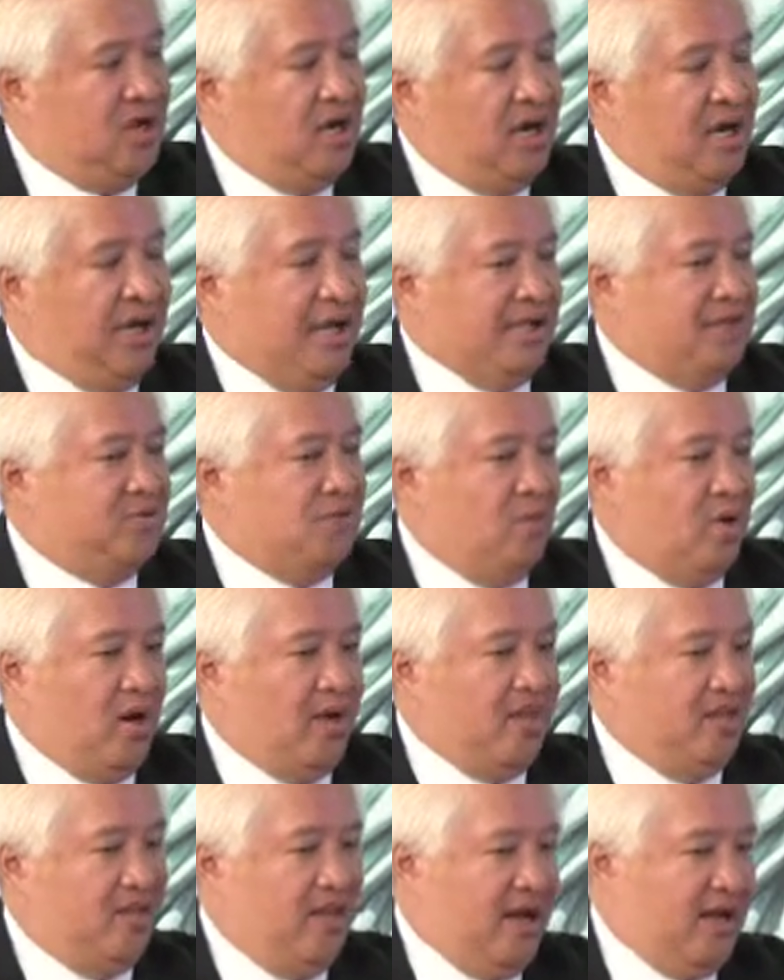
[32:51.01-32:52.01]
And that's
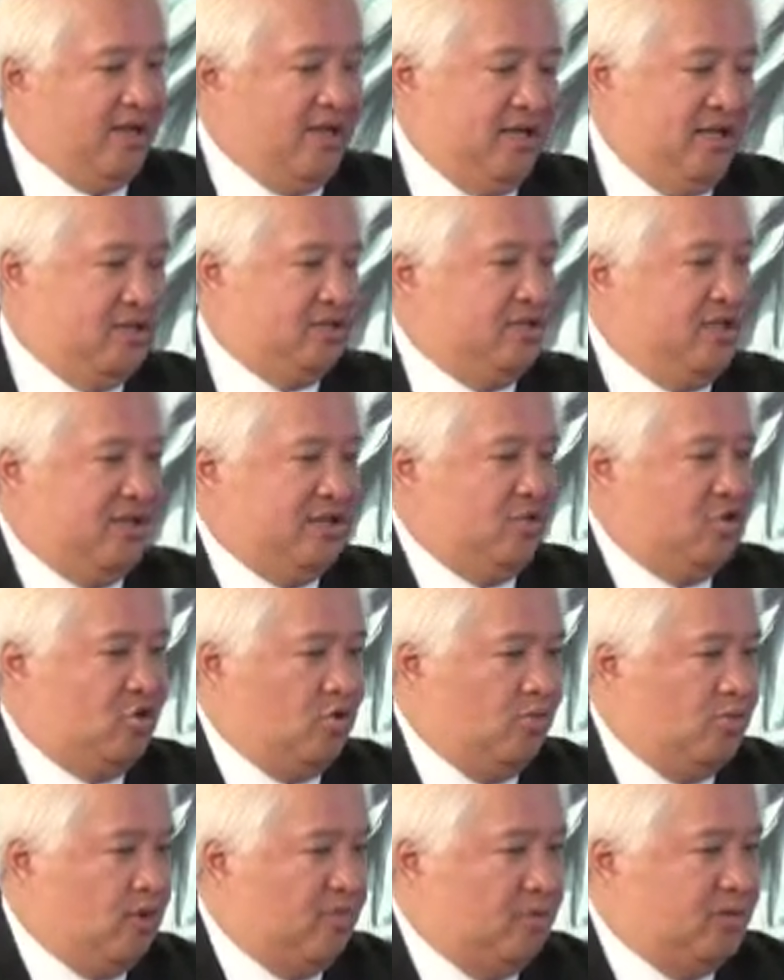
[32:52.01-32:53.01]
why ideas like
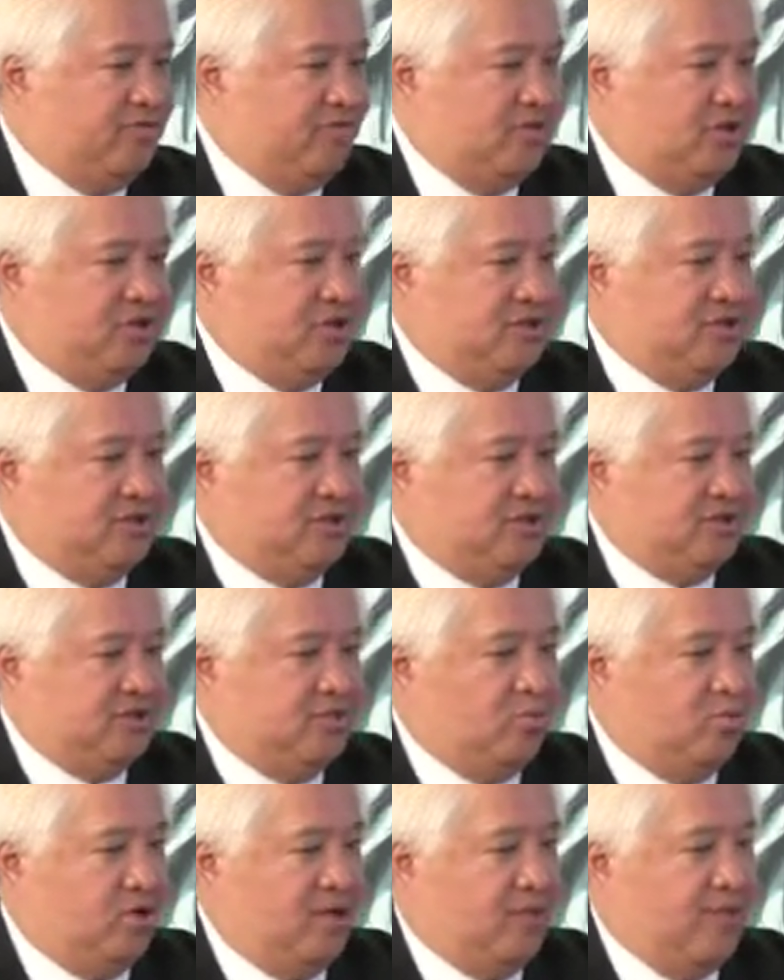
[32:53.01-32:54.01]
term limits for judges is a
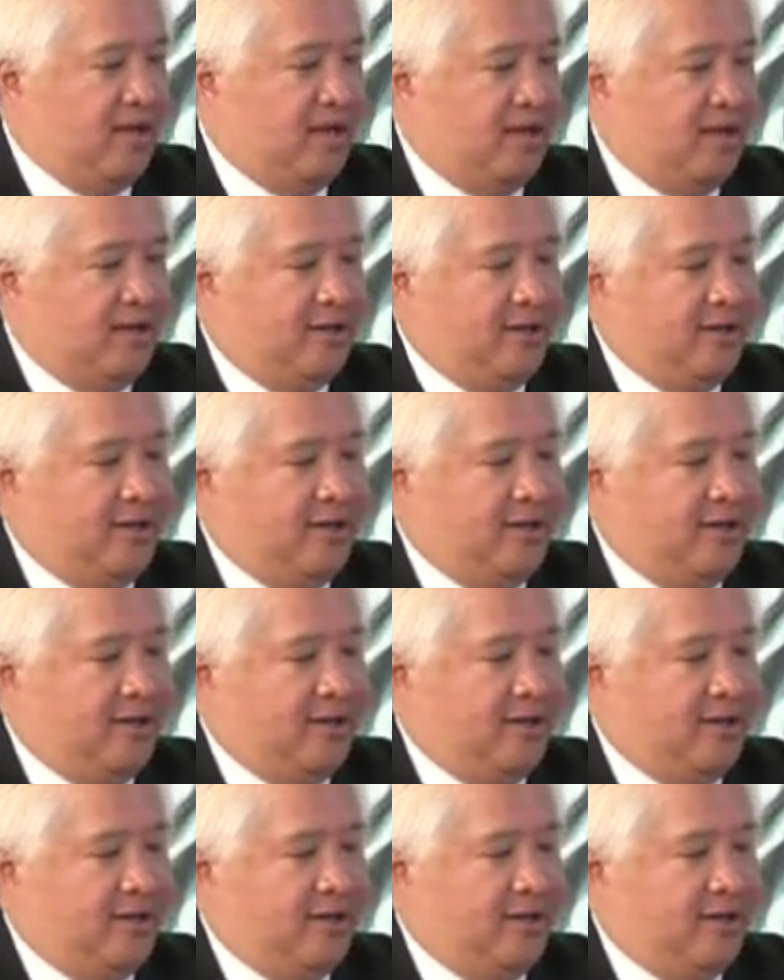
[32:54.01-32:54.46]
really bad idea.